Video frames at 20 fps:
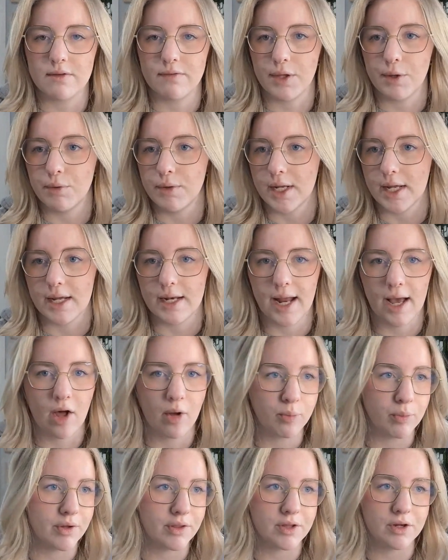if you need
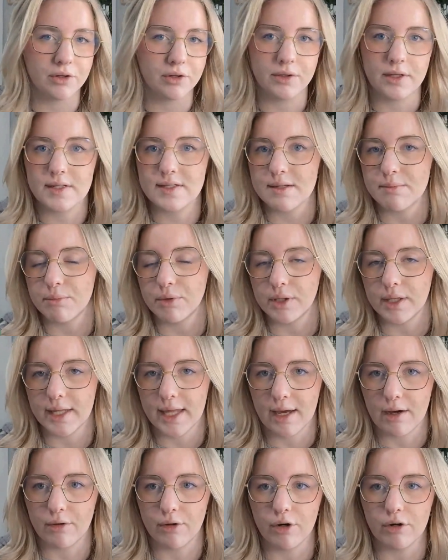help with your LeadSimple
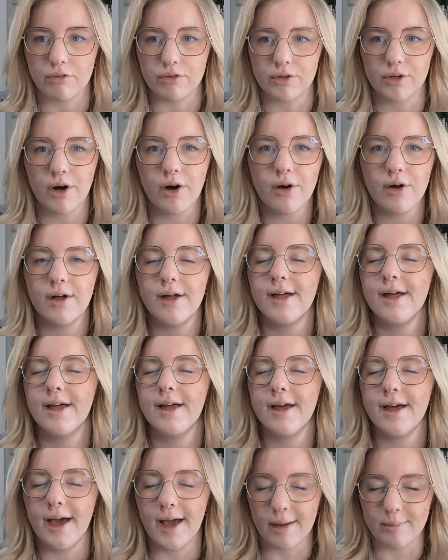account overall,
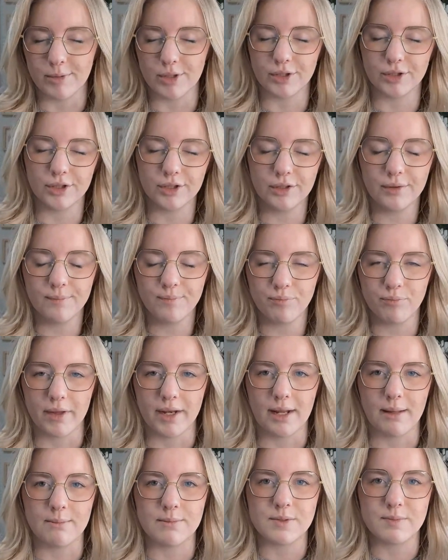I'm your girl. My
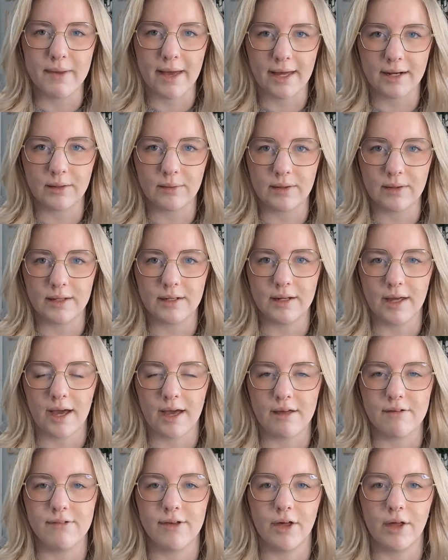name's Madeline.
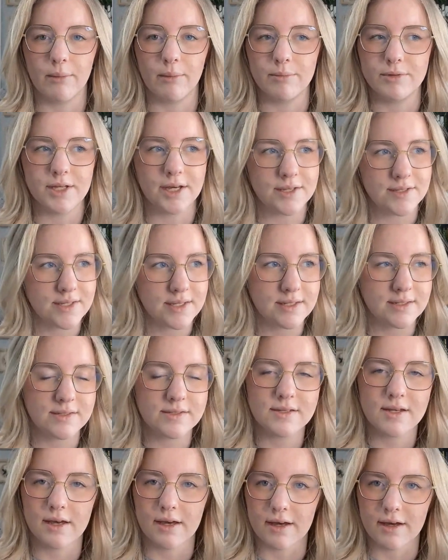I've helped
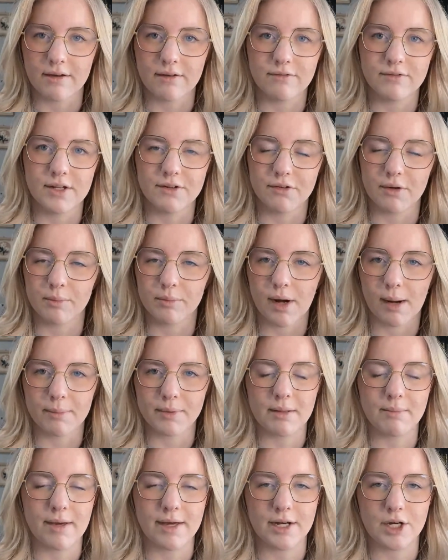dozens of different
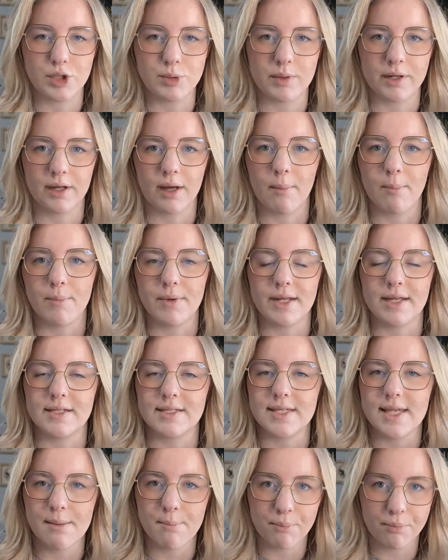property management
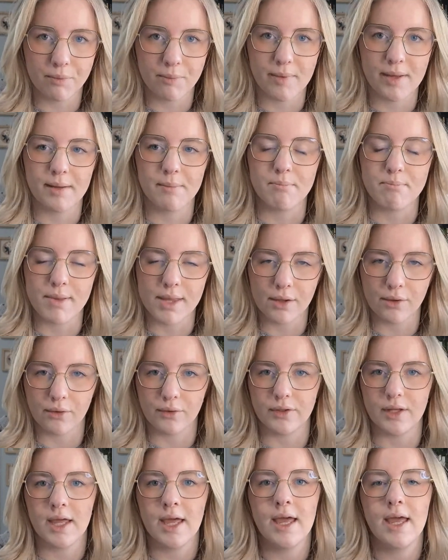companies implement,
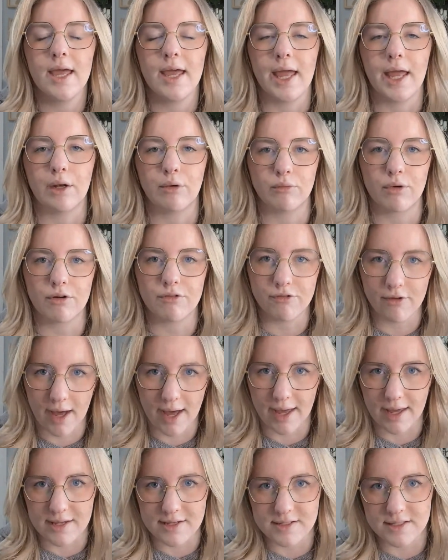build, and
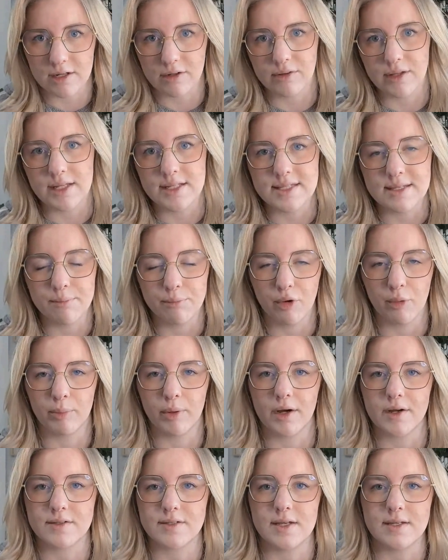revise their LeadSimple
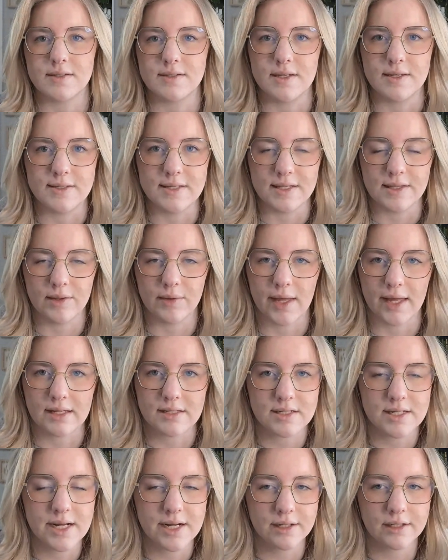processes in the
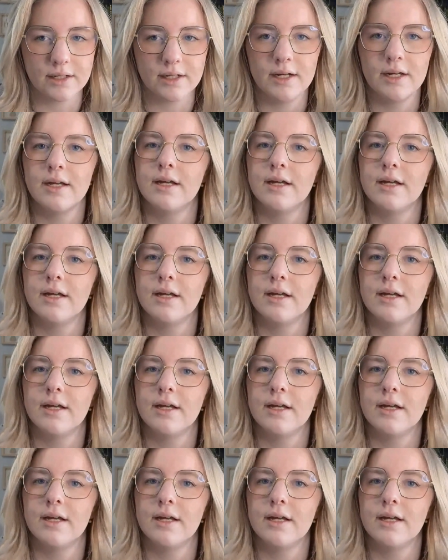last year.